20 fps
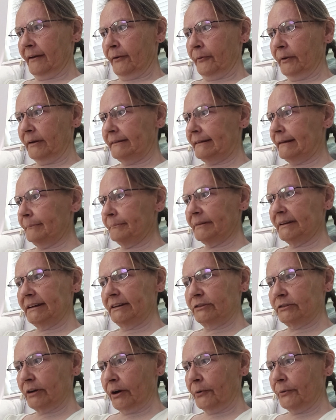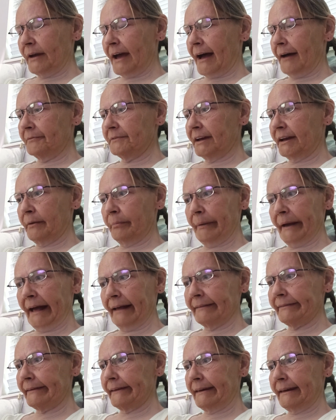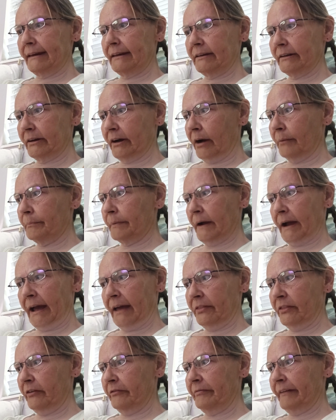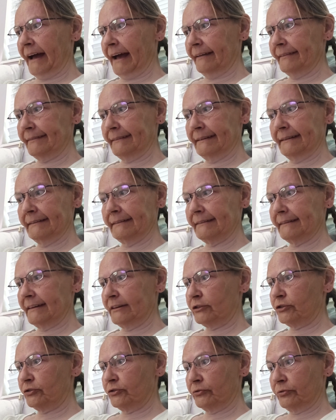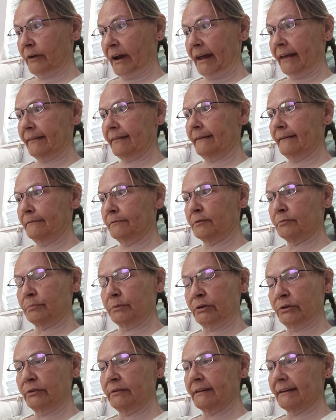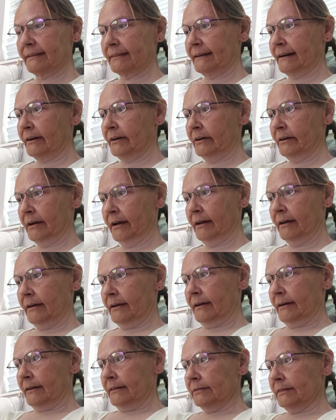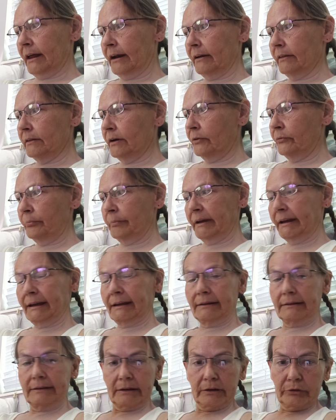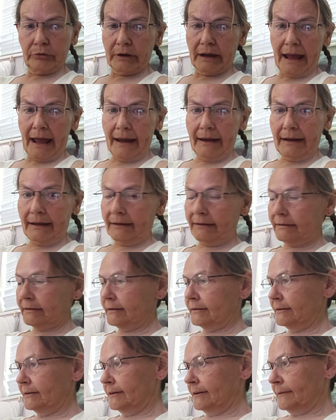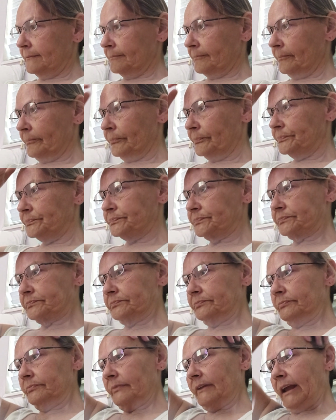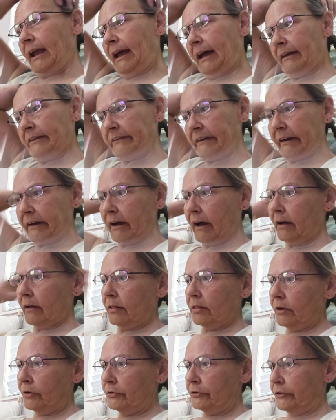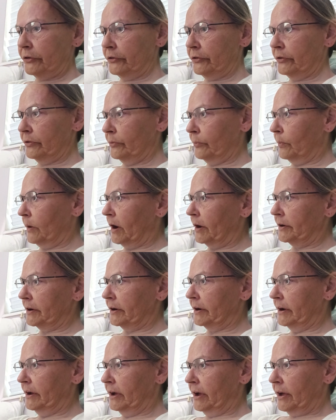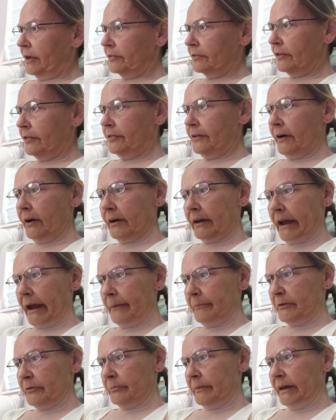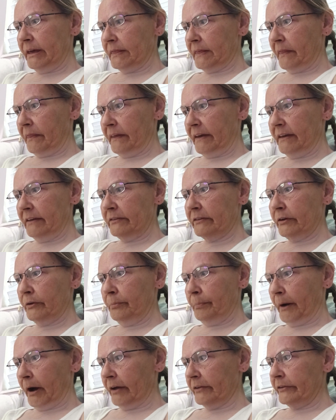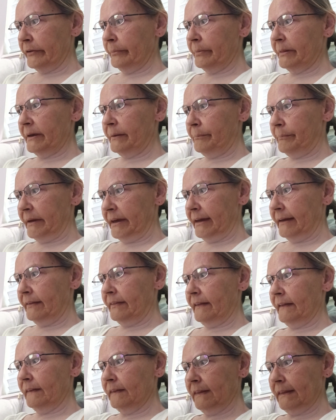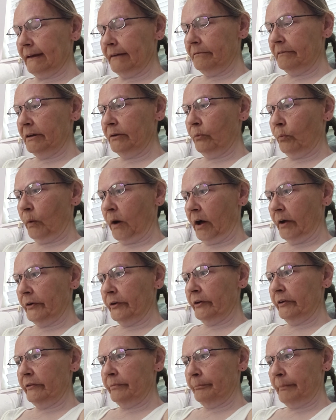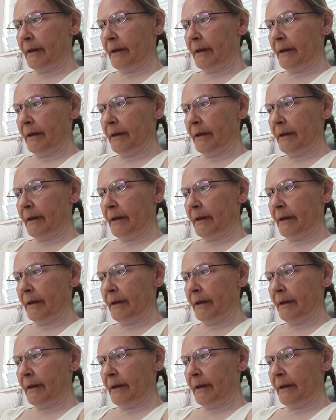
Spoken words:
We simply don't have the capacity to comprehend the vastness and strength of the music there, let alone begin to create it. As I got closer to the water, the thought came to me that these could possibly be the living waters